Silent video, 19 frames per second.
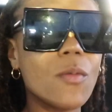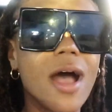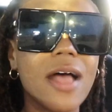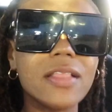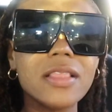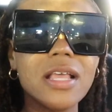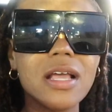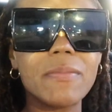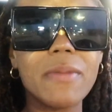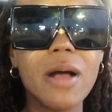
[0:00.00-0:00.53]
I
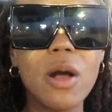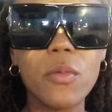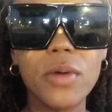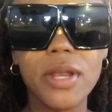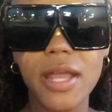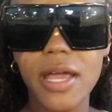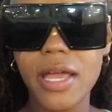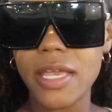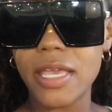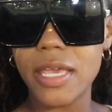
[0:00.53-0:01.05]
think about
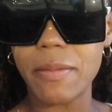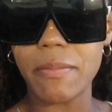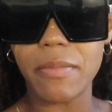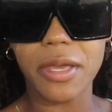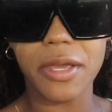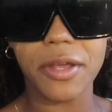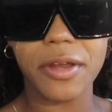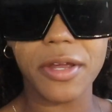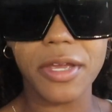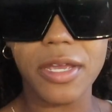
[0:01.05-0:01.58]
when I get
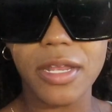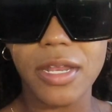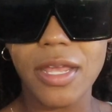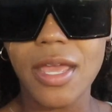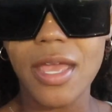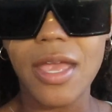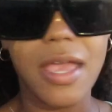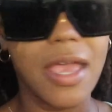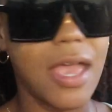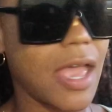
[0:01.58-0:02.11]
married
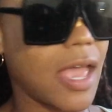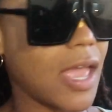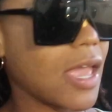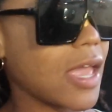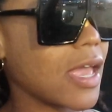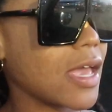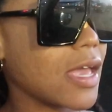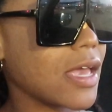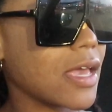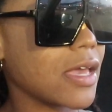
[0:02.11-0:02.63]

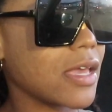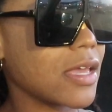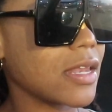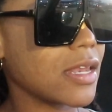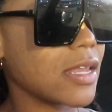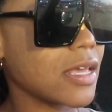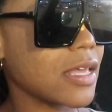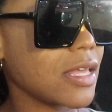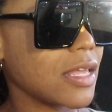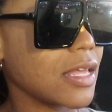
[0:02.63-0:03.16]

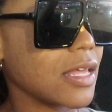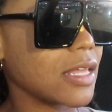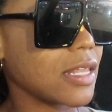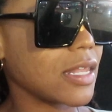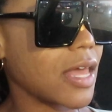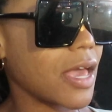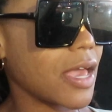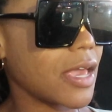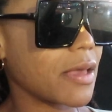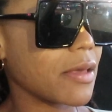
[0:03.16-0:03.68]
and
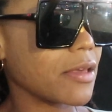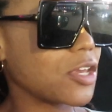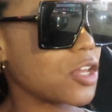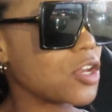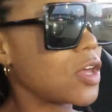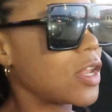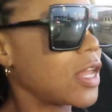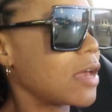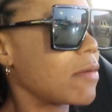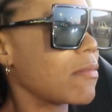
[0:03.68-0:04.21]
like you
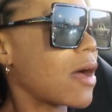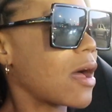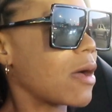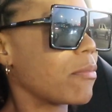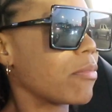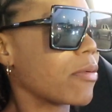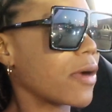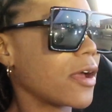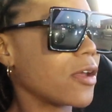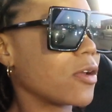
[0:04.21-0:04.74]
know like my
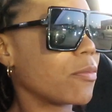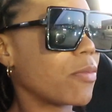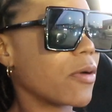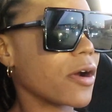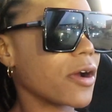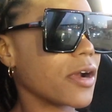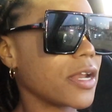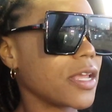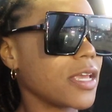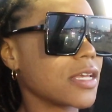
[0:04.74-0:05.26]
bridal
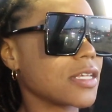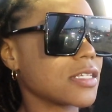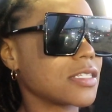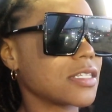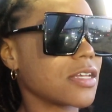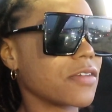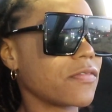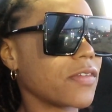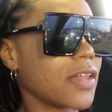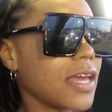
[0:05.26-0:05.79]
party and
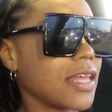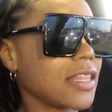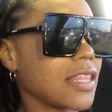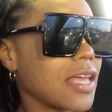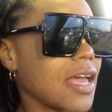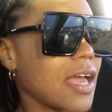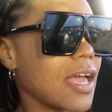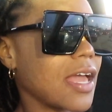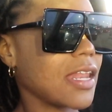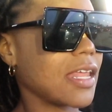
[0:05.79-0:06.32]
stuff like
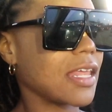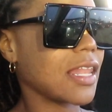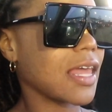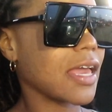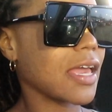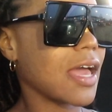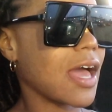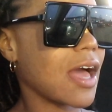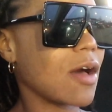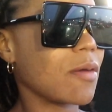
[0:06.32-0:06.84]
that and
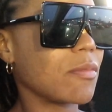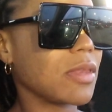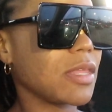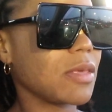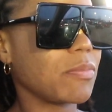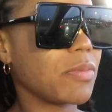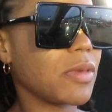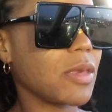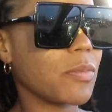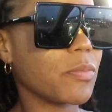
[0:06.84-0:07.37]
like how
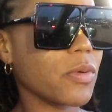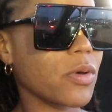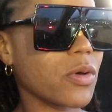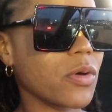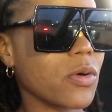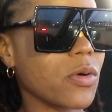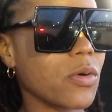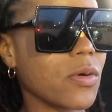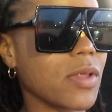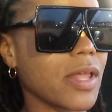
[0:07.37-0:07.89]
many
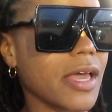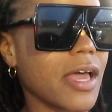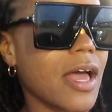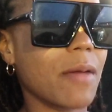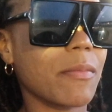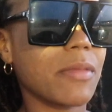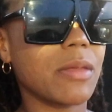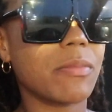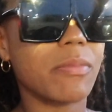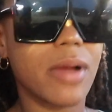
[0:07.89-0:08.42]
people like
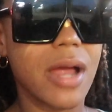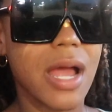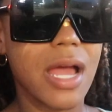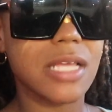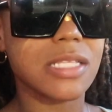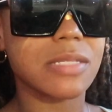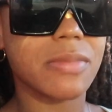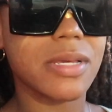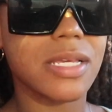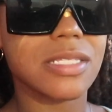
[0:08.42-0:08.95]
how many
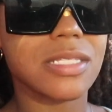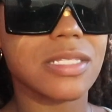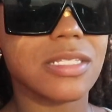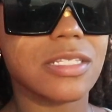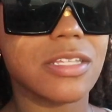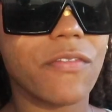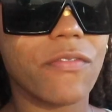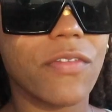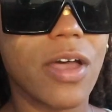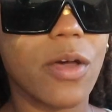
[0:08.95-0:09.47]
bridesmaids and
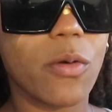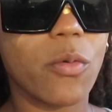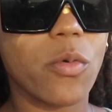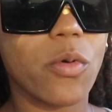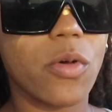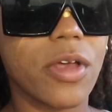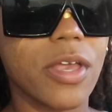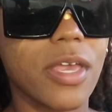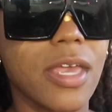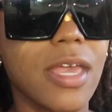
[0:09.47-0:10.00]
stuff I
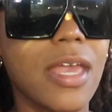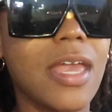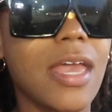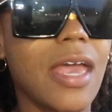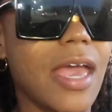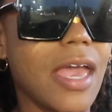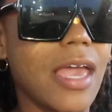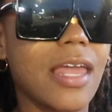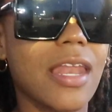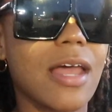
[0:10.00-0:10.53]
want
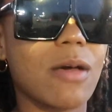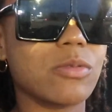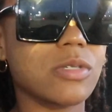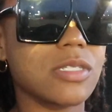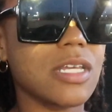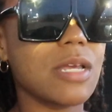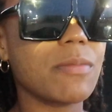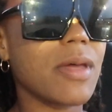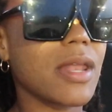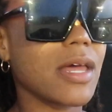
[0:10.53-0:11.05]
and I was
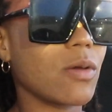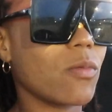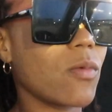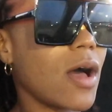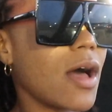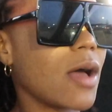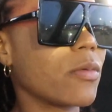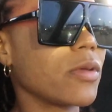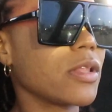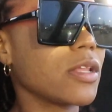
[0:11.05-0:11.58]
thinking about like
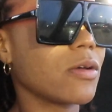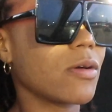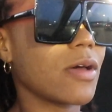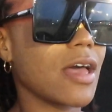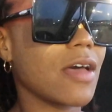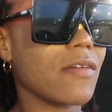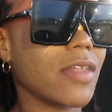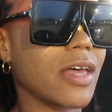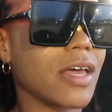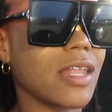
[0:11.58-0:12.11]
wow I really don't
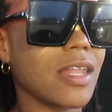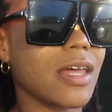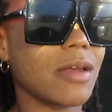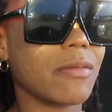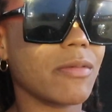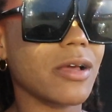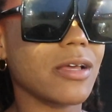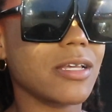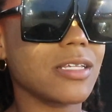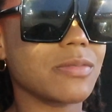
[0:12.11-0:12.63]
have like a lot of
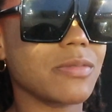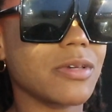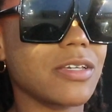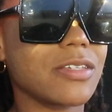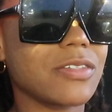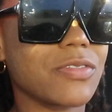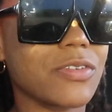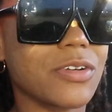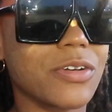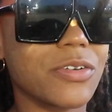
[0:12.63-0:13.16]

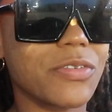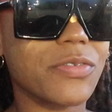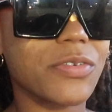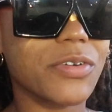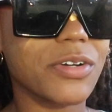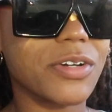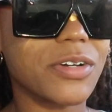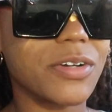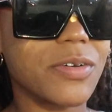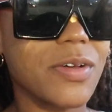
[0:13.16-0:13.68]
bridesmaids for real
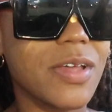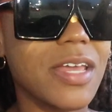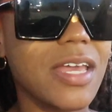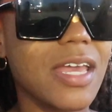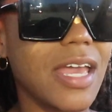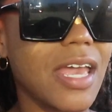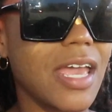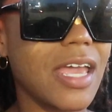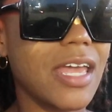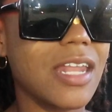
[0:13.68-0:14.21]
for real
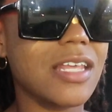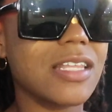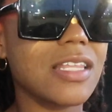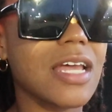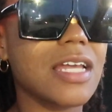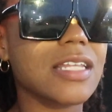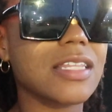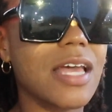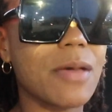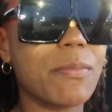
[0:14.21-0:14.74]
and it's
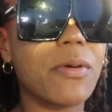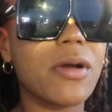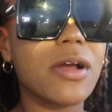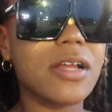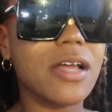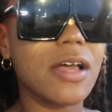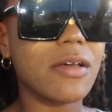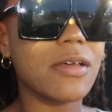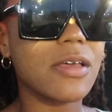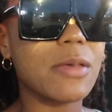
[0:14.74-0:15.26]
like that
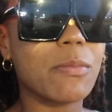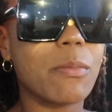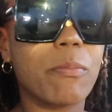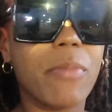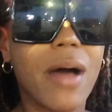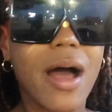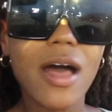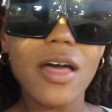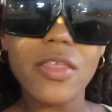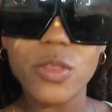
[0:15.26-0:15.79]
part it
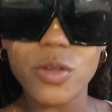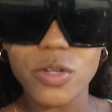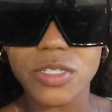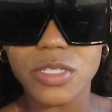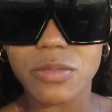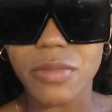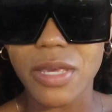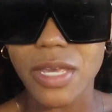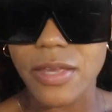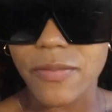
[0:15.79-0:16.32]

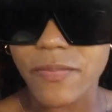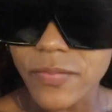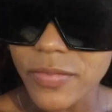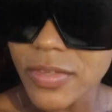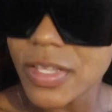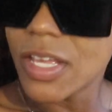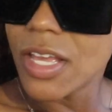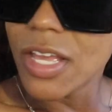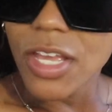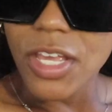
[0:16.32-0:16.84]
bothers me
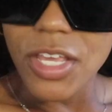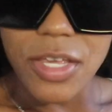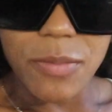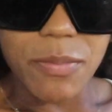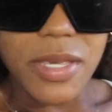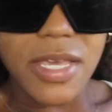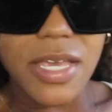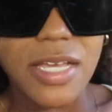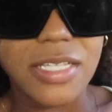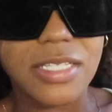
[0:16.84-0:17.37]

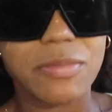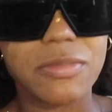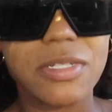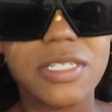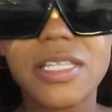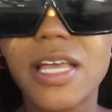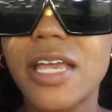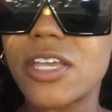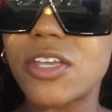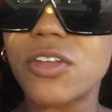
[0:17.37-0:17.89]
because I'm
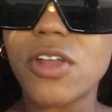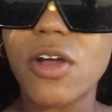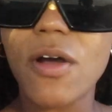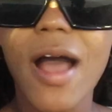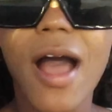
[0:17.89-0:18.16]
just like, you know,